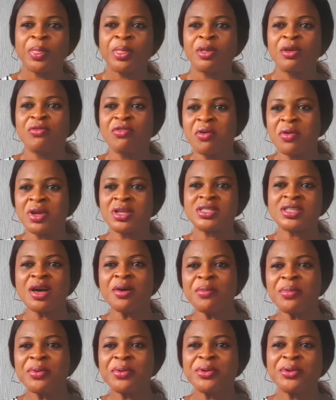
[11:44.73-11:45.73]
For
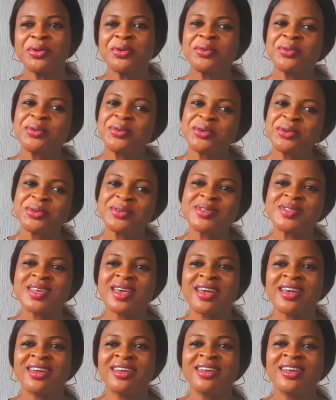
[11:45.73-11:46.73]
example, you
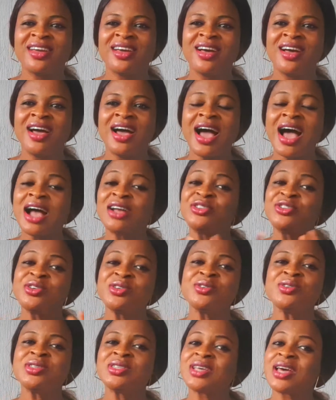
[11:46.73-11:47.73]
say, I
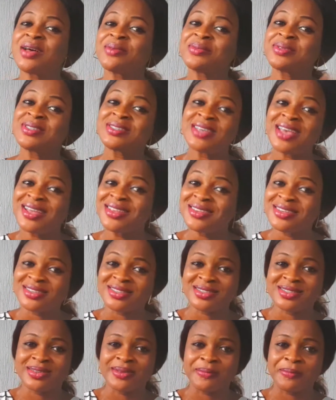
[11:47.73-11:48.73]
shouldn't have said it.
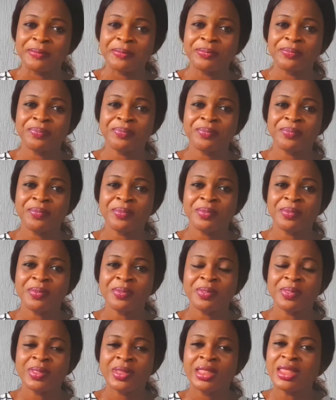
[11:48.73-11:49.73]

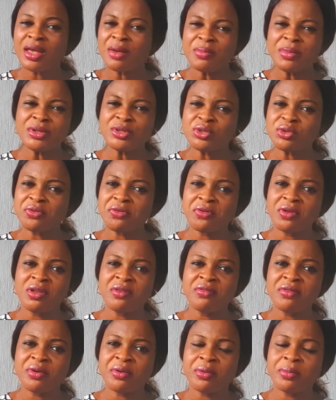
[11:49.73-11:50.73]
That means you're feeling
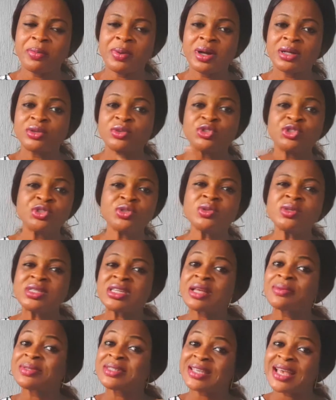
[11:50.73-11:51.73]
very bad. You shouldn't
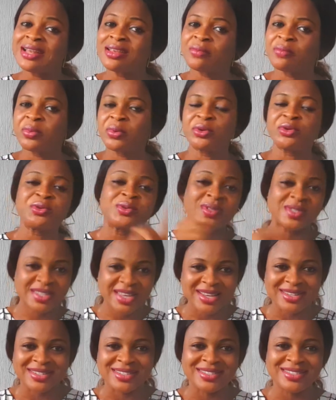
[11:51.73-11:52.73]
have said it, but you
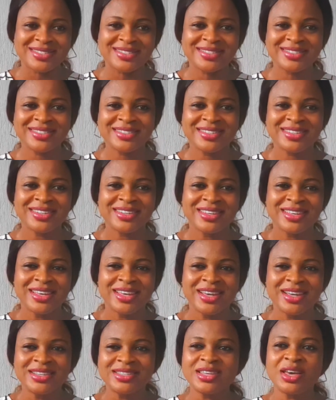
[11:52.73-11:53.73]
said it.
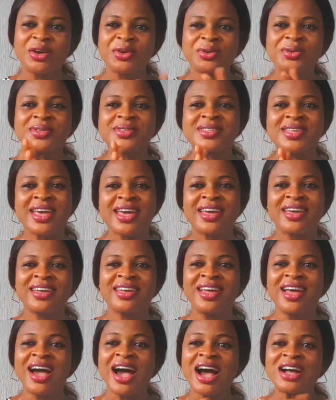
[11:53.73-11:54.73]
So you say,
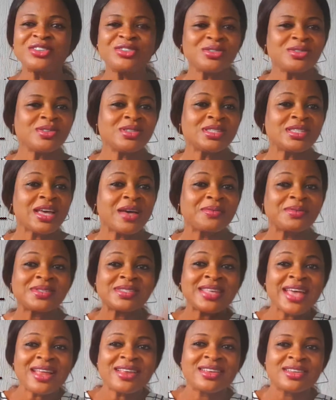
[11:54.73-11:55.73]
I shouldn't have
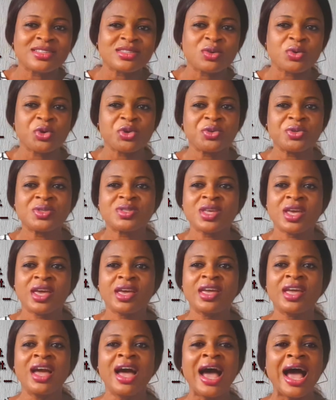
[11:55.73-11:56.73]
said it, or you
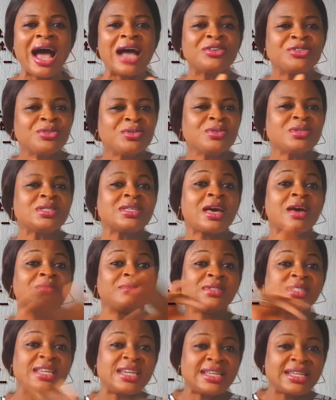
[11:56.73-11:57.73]
say, I shouldn't
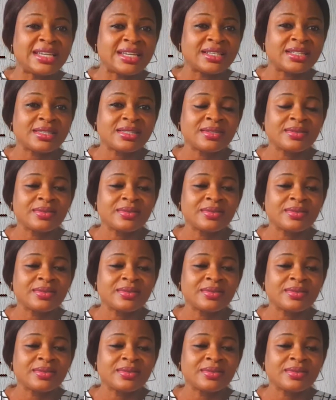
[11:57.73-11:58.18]
have done it.